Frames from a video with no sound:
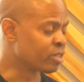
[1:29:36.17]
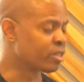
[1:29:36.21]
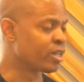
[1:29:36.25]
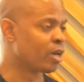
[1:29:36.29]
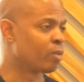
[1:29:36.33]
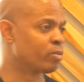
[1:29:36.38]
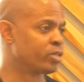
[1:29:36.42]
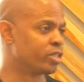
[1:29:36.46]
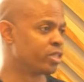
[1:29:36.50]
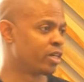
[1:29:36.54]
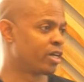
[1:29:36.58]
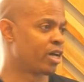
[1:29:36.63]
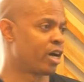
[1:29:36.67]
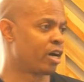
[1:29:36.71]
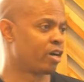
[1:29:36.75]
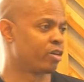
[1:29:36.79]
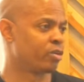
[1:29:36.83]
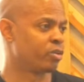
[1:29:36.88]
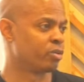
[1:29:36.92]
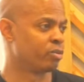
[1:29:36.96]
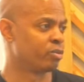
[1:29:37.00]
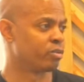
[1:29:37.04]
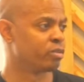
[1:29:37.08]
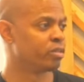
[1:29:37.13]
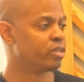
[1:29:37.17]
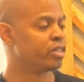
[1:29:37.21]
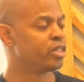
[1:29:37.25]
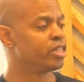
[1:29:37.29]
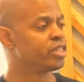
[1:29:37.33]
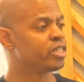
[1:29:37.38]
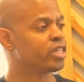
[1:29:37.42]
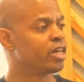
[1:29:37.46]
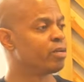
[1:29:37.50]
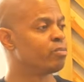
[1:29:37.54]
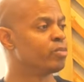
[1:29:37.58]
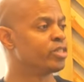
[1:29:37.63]
that was the kakadu.
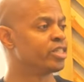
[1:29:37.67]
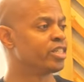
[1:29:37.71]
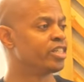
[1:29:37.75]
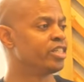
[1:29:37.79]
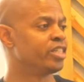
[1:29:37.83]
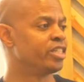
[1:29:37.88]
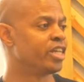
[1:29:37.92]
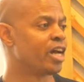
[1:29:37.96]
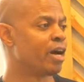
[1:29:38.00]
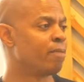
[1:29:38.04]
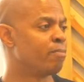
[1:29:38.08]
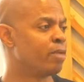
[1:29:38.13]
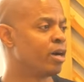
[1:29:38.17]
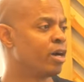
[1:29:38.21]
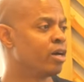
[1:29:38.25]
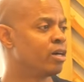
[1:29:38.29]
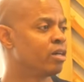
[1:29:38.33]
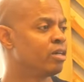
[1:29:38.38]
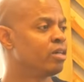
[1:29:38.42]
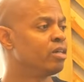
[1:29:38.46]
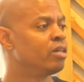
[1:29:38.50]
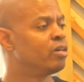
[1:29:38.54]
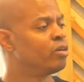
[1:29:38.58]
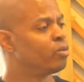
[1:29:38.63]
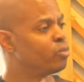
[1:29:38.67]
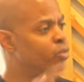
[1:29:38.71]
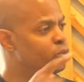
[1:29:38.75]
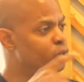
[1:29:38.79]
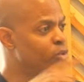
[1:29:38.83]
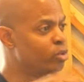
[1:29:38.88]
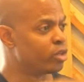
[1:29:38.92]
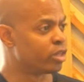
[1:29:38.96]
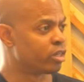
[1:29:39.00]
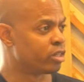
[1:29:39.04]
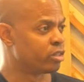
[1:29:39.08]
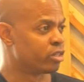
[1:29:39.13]
His name is Inyama
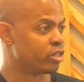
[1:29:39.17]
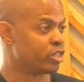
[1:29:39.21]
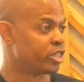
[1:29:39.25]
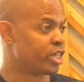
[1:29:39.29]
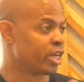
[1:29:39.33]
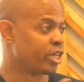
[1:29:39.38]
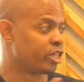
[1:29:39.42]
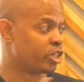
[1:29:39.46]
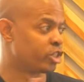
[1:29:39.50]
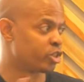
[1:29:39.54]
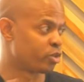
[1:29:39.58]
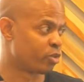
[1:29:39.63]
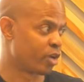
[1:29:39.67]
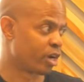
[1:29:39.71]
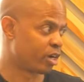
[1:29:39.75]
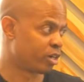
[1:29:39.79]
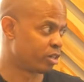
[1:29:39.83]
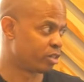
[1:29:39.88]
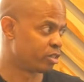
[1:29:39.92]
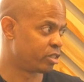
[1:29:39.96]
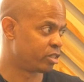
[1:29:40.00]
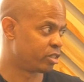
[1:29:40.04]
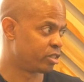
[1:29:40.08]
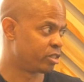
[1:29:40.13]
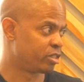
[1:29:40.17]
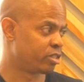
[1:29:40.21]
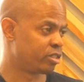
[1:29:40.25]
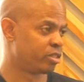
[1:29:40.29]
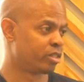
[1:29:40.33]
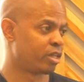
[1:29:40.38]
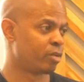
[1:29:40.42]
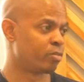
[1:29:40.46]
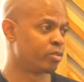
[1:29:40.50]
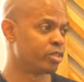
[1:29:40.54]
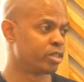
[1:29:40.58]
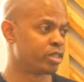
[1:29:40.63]
you look in Danish records,
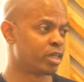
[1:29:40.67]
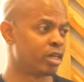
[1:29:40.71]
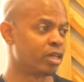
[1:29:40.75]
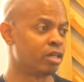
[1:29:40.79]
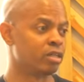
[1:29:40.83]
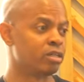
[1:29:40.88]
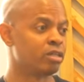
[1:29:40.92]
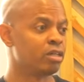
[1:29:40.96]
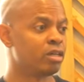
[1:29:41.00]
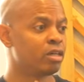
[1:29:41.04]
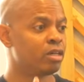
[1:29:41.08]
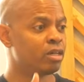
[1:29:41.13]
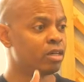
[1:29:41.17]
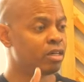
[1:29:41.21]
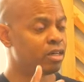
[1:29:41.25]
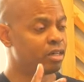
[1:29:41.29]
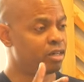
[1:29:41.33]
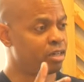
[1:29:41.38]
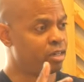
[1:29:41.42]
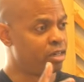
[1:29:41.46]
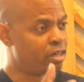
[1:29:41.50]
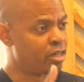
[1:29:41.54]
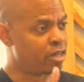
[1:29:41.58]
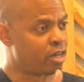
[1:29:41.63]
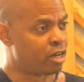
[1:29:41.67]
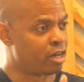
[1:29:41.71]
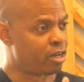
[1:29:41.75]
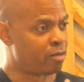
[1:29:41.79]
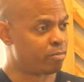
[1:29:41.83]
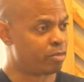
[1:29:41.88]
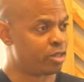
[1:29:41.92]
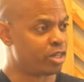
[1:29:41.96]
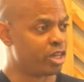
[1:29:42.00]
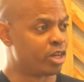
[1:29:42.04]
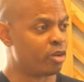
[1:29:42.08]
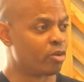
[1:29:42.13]
they will say
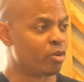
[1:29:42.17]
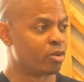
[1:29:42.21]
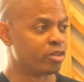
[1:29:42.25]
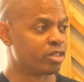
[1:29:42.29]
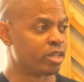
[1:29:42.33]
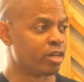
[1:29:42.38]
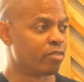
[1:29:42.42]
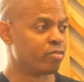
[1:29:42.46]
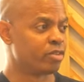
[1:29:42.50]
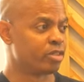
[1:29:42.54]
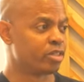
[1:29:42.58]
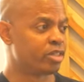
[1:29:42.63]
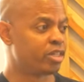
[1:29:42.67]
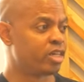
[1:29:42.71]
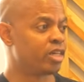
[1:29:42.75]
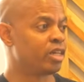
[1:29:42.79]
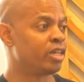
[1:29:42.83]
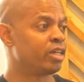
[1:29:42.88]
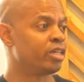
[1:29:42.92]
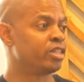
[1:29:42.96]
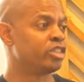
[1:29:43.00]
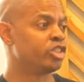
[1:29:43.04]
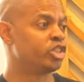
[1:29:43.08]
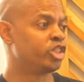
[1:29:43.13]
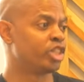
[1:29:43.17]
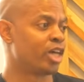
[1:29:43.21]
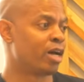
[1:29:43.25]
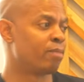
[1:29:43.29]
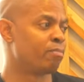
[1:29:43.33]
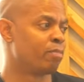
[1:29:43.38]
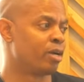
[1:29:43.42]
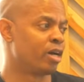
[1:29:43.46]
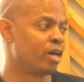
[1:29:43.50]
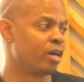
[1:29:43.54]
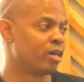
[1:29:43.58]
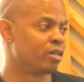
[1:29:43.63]
um, the Negroes have a King
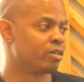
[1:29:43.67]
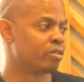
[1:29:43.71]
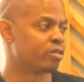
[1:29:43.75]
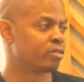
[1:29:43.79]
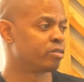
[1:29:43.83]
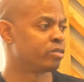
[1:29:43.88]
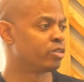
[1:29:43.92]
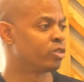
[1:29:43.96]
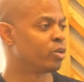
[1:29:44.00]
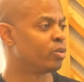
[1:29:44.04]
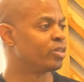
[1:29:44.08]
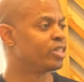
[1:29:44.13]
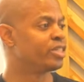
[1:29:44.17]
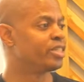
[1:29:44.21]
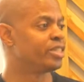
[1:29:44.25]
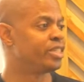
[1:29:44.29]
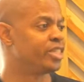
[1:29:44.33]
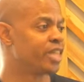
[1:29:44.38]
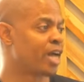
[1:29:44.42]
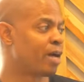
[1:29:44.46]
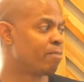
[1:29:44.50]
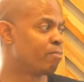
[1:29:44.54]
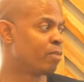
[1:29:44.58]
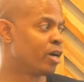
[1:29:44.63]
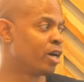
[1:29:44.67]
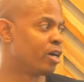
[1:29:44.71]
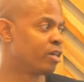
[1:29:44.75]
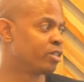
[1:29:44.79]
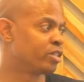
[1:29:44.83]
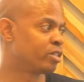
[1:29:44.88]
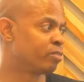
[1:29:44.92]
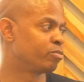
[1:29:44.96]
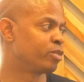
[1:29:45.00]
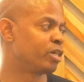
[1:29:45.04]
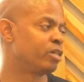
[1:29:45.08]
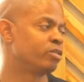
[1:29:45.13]
Jama. So Jama,
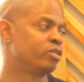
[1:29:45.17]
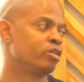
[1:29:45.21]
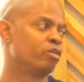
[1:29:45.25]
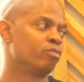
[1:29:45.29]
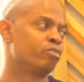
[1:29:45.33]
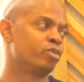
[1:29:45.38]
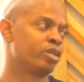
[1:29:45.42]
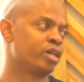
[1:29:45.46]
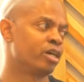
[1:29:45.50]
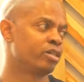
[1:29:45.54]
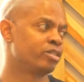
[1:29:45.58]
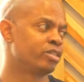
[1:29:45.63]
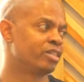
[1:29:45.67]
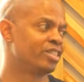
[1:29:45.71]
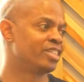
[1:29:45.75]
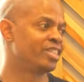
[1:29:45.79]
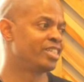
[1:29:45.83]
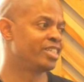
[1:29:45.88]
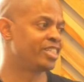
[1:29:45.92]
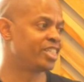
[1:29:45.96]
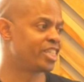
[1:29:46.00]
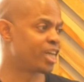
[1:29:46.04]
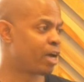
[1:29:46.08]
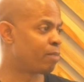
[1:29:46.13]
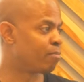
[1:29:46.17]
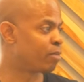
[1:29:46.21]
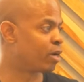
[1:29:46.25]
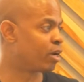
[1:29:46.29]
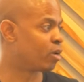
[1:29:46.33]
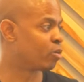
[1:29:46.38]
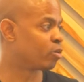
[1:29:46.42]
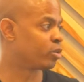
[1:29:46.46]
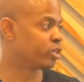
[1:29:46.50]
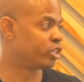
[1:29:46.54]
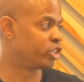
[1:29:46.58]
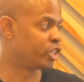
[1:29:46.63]
sometimes they'll pronounce it
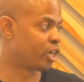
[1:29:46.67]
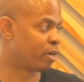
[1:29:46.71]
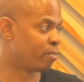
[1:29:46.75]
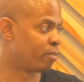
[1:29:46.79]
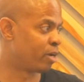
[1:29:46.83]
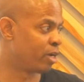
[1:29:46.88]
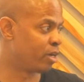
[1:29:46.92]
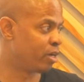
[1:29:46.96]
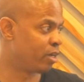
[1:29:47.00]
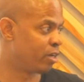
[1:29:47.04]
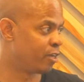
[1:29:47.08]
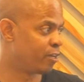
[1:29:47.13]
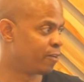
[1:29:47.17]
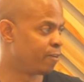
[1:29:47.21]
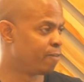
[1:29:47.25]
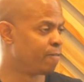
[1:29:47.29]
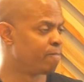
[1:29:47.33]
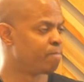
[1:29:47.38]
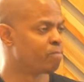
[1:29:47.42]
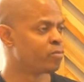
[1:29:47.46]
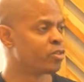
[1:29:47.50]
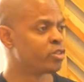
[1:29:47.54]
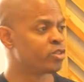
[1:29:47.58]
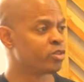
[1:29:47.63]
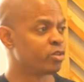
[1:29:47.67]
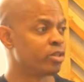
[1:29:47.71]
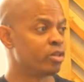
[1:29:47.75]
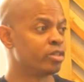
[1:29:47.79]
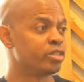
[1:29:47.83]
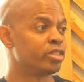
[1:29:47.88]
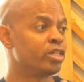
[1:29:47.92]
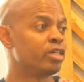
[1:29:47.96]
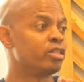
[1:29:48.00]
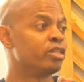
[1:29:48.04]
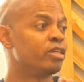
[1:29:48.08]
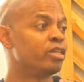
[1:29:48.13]
Jama or Jama. Mm. So they'll
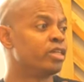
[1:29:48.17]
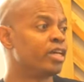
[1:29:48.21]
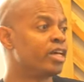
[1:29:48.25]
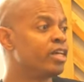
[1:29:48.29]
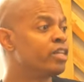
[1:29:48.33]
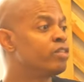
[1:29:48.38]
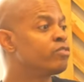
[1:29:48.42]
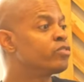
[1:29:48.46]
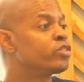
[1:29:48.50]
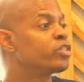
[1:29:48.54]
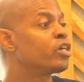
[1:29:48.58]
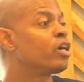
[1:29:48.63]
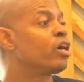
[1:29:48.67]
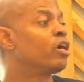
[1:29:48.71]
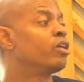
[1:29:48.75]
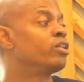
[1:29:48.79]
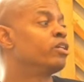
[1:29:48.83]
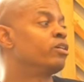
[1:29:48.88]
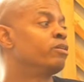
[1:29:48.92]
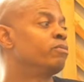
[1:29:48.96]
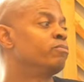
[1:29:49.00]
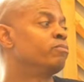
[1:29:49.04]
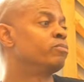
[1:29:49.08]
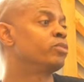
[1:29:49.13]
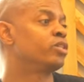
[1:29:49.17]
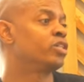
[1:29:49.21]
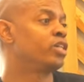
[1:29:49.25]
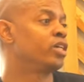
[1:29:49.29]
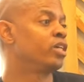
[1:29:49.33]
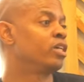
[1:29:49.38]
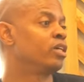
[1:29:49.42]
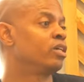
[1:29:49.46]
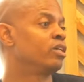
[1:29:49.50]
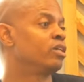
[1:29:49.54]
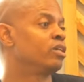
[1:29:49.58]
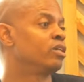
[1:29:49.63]
say the natives call him
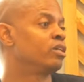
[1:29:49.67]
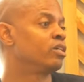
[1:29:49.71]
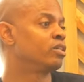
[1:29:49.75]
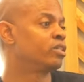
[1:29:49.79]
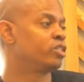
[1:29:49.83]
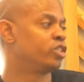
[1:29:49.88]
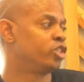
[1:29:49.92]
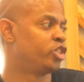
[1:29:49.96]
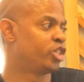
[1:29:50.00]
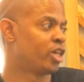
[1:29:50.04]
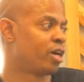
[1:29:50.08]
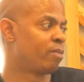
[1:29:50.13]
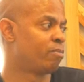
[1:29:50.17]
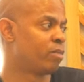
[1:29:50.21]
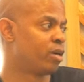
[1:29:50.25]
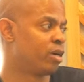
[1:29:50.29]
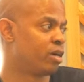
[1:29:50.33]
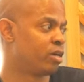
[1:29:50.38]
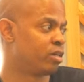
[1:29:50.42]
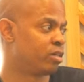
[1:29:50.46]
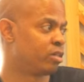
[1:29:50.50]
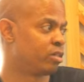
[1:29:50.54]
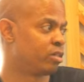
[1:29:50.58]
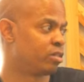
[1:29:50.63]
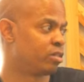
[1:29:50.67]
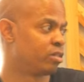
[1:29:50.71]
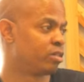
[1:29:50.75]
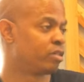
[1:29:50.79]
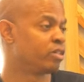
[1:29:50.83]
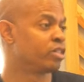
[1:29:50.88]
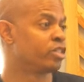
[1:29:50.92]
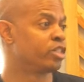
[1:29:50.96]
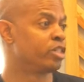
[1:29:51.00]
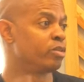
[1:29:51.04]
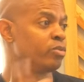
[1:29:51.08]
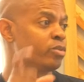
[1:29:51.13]
King Jama
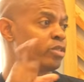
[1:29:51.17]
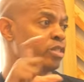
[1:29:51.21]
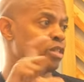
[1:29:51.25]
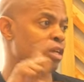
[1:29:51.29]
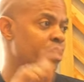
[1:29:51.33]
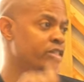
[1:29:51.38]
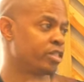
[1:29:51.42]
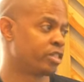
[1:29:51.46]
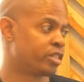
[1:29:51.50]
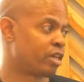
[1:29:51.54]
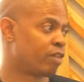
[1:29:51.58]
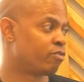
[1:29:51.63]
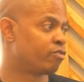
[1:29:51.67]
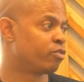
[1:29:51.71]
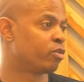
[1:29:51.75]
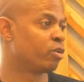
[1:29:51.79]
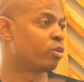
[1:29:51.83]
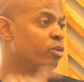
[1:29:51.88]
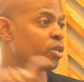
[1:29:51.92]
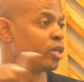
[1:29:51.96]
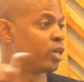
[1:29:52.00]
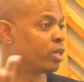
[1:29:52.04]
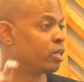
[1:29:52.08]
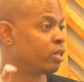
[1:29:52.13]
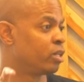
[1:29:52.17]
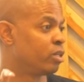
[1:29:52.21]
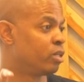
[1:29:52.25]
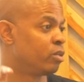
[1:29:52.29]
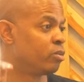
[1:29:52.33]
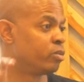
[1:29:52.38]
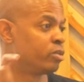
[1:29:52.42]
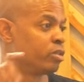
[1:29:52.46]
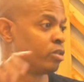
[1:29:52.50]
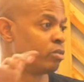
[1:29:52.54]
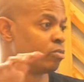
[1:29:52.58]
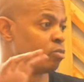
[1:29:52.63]
because he was an Asafo Hemi. He
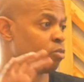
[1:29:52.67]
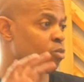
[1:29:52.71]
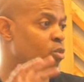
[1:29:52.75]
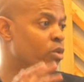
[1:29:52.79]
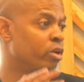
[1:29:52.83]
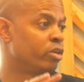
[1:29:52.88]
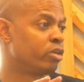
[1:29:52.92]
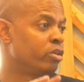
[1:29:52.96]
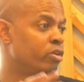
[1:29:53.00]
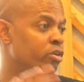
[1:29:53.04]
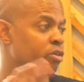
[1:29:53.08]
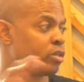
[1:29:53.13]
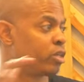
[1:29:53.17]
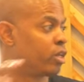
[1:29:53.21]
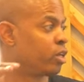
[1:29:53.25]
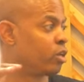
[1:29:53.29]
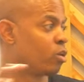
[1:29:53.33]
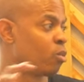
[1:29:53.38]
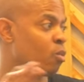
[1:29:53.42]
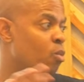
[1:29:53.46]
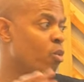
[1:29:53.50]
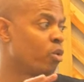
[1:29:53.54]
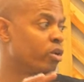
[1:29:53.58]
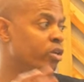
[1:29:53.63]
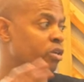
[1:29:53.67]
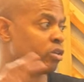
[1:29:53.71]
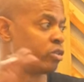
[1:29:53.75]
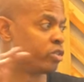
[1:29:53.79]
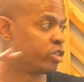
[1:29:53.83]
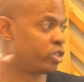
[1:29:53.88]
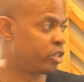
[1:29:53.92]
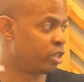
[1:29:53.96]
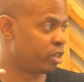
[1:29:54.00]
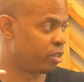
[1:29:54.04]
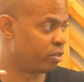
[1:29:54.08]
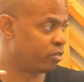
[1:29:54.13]
was a warrior king, a warrior
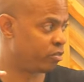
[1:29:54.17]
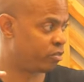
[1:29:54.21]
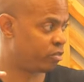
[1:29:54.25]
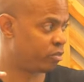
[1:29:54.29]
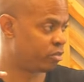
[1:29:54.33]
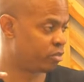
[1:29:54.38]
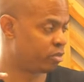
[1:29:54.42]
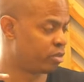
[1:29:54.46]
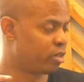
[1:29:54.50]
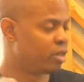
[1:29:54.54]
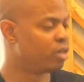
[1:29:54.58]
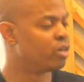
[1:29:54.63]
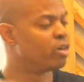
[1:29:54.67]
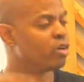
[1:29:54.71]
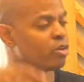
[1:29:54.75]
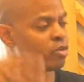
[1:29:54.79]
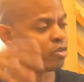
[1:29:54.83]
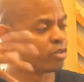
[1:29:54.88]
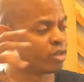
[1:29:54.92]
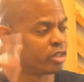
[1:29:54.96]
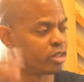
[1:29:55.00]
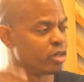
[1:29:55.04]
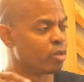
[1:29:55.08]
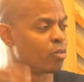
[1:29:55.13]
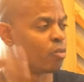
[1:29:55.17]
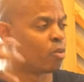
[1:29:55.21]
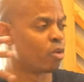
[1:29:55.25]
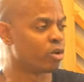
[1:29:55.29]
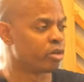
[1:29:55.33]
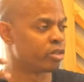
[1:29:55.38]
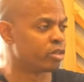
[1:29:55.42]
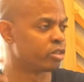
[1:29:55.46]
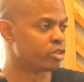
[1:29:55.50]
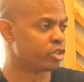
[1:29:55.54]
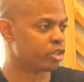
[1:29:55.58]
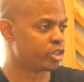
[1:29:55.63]
chief. Really a
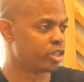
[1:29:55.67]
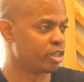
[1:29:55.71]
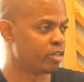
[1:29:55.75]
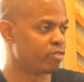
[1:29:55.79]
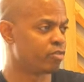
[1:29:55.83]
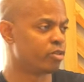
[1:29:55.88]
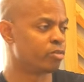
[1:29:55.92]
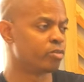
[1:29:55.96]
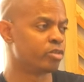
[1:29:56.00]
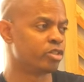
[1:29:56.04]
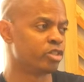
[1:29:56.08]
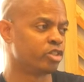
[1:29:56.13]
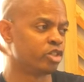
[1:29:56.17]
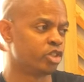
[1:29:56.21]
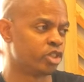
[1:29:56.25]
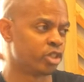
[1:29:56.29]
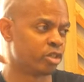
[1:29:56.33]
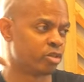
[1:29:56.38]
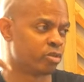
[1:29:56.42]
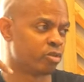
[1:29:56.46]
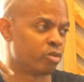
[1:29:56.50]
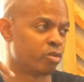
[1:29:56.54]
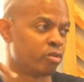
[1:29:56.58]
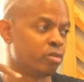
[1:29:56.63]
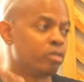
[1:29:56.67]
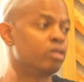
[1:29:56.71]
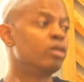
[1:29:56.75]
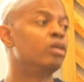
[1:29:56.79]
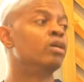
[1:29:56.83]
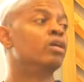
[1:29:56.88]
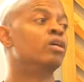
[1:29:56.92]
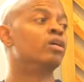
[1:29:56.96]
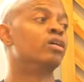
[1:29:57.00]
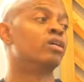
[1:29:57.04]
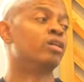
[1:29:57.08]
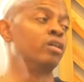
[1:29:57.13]
warrior chief. He was a general.
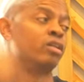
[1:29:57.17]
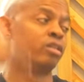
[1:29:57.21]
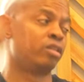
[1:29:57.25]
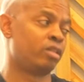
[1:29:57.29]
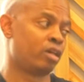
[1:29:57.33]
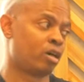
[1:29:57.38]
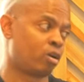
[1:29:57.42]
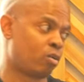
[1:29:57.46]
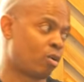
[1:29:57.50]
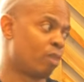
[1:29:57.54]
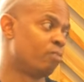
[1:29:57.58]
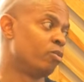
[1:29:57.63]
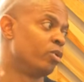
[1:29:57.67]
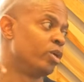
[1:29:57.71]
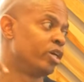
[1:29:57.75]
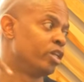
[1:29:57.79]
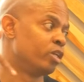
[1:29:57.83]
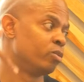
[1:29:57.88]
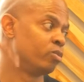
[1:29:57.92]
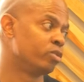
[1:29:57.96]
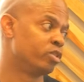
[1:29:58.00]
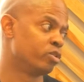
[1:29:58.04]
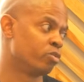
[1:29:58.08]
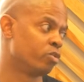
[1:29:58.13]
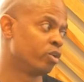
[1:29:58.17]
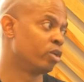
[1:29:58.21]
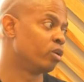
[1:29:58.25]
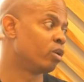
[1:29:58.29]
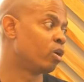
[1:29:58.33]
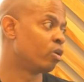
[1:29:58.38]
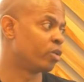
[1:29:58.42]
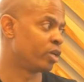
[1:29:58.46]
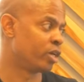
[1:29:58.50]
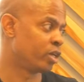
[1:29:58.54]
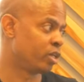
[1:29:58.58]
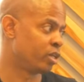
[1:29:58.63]
Yeah, Omoheni was the real
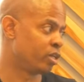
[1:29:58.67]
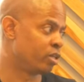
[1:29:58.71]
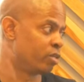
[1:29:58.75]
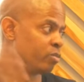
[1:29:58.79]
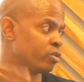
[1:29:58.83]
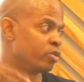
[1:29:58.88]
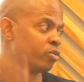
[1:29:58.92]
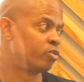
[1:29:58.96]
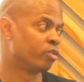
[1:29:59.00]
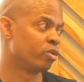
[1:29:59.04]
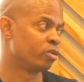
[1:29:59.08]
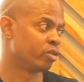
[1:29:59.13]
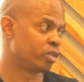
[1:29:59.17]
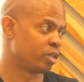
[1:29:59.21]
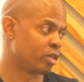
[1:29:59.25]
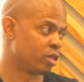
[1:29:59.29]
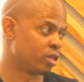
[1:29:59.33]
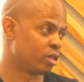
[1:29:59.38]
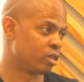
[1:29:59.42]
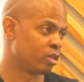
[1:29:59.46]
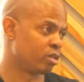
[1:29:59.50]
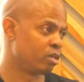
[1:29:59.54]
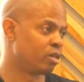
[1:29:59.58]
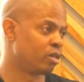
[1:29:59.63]
Oheni. He was the real king.